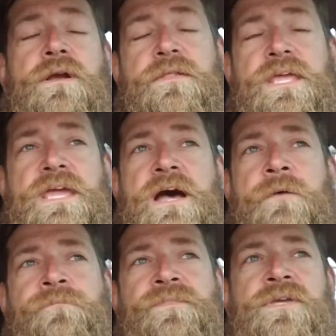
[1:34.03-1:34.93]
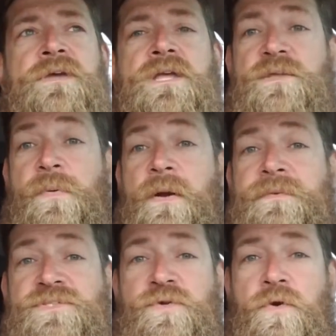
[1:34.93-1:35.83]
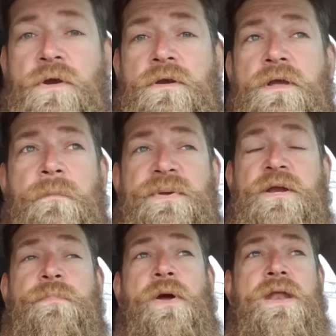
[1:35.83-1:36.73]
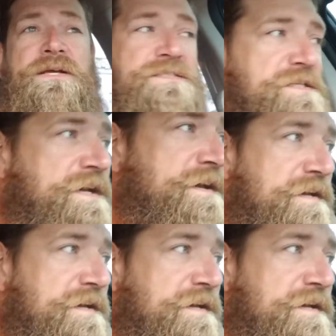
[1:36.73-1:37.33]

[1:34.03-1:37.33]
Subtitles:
or the department store beard products,